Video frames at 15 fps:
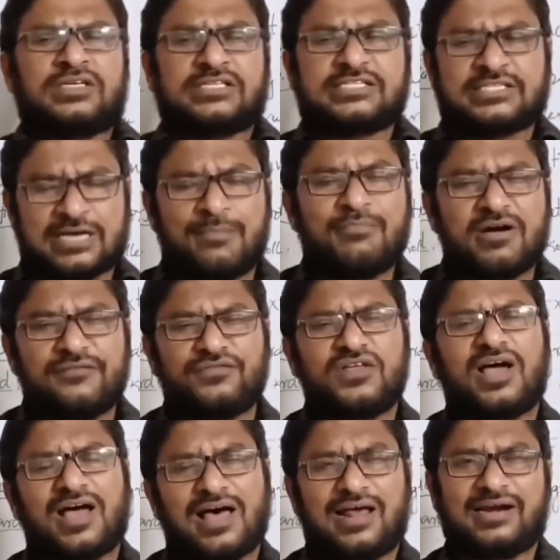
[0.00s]
some of
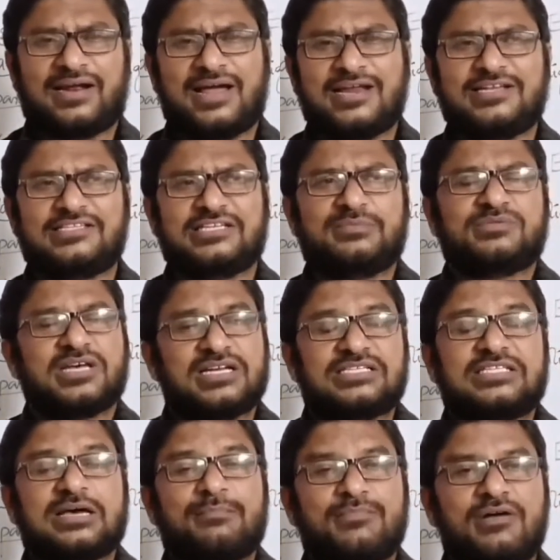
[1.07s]
the organisms or
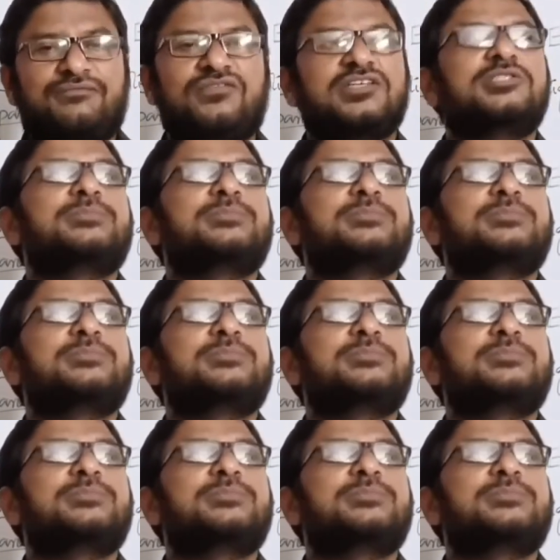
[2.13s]
some of the